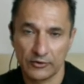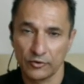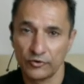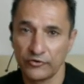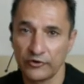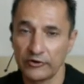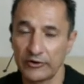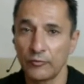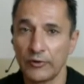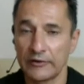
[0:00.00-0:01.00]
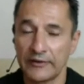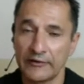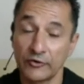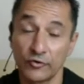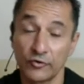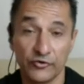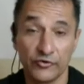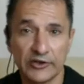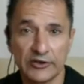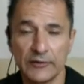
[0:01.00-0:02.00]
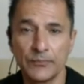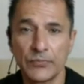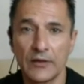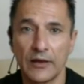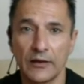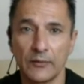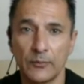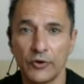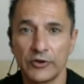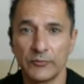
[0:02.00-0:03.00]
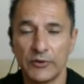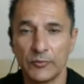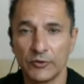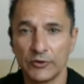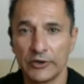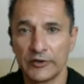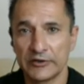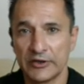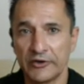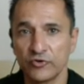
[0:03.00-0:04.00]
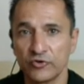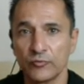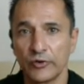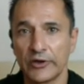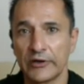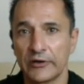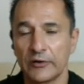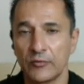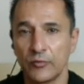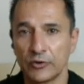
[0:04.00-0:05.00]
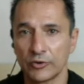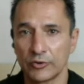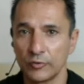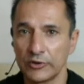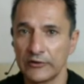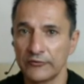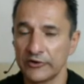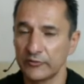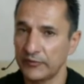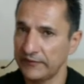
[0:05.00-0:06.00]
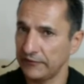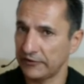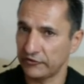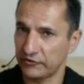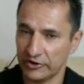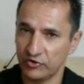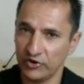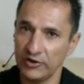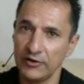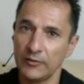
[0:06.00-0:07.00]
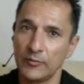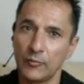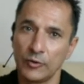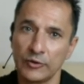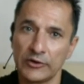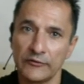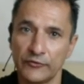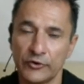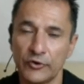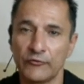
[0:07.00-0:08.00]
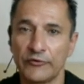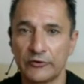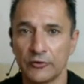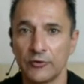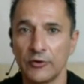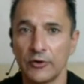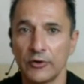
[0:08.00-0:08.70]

consistently pointed people in a direction where we're not looking for a specific strategy, but we're looking for an overall